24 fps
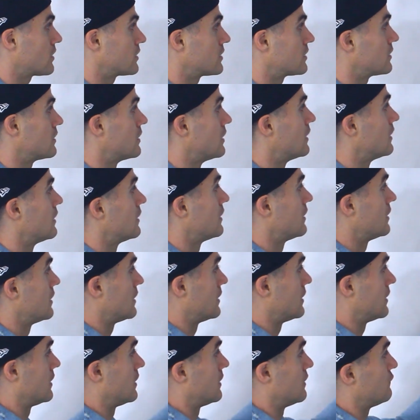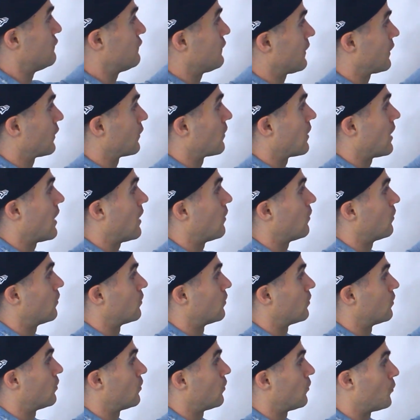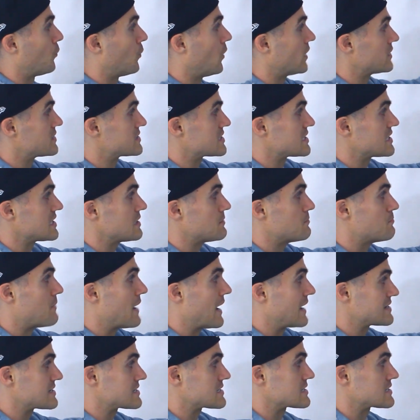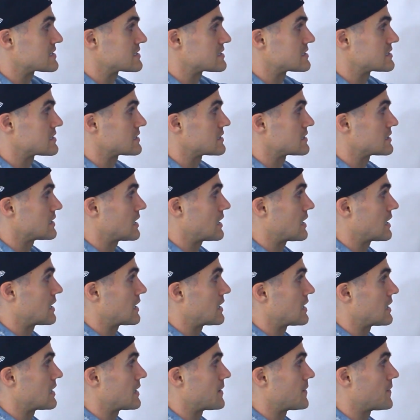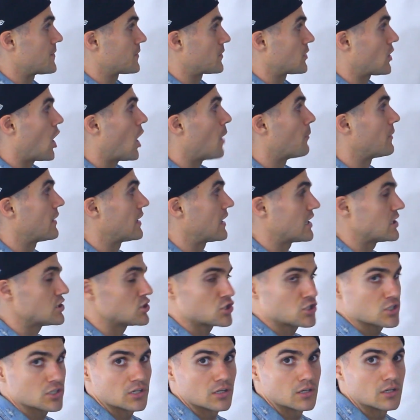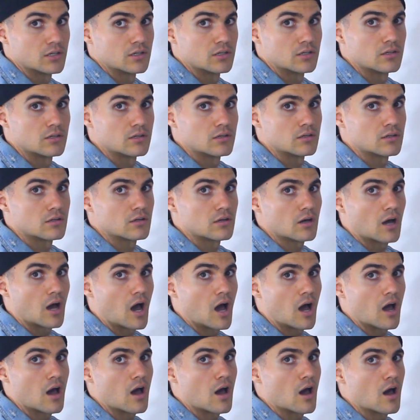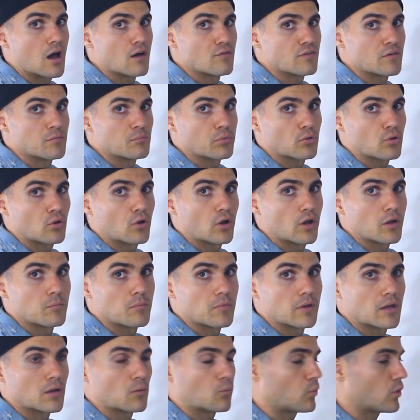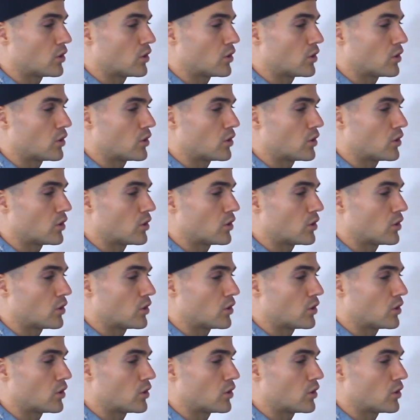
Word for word: and figure out what's the best uh, combination of employment.